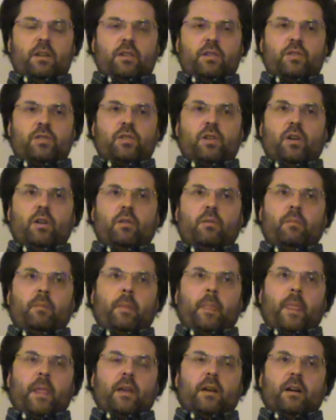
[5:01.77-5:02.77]
So,
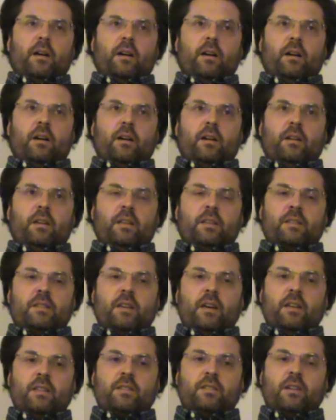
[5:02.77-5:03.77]

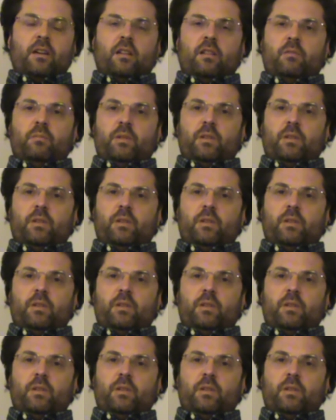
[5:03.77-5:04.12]
insight style of